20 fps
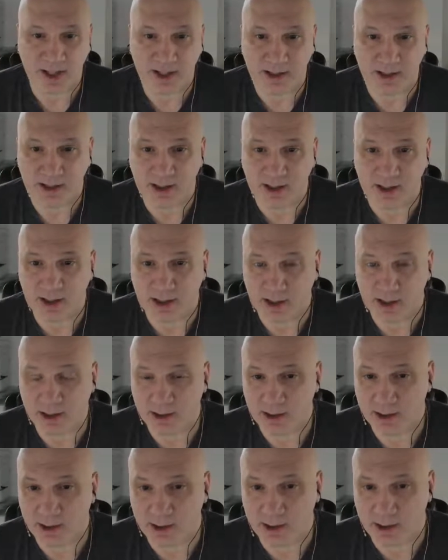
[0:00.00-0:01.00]
in
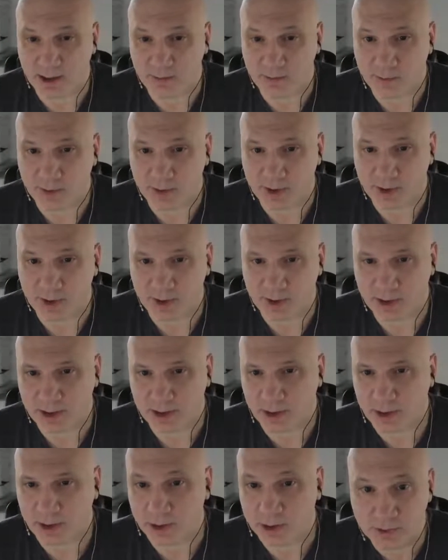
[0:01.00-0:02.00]

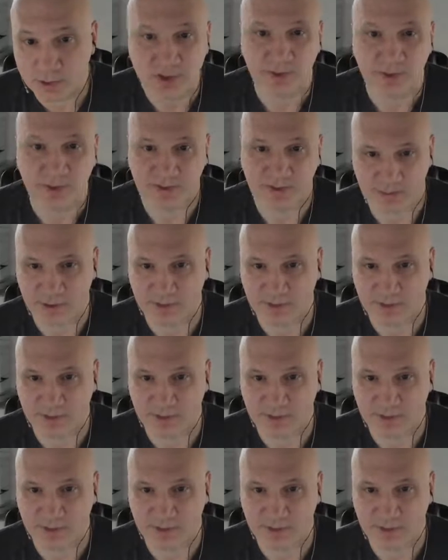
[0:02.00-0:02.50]
a usable